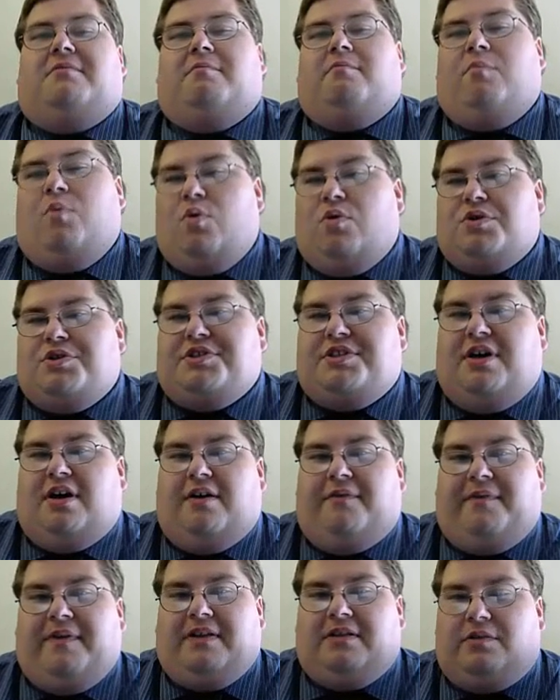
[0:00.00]
more
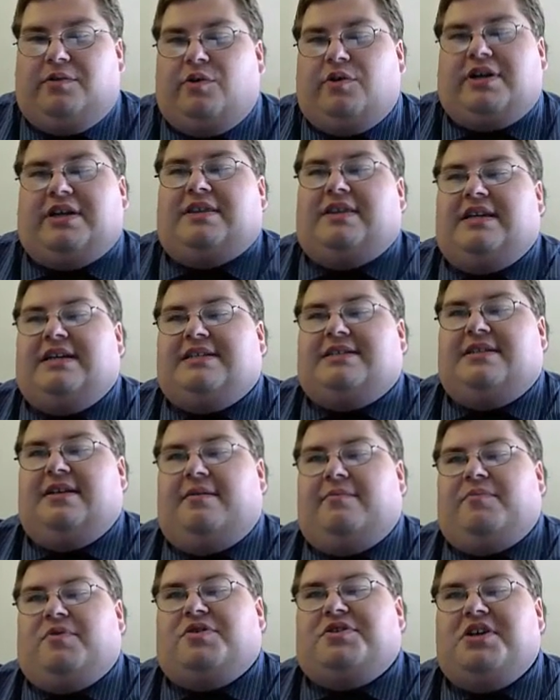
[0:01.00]
stuff. Look at these
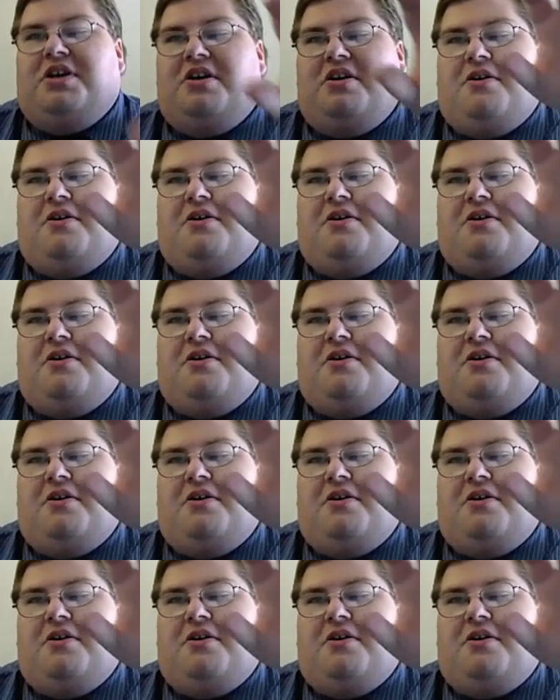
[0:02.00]
numbers.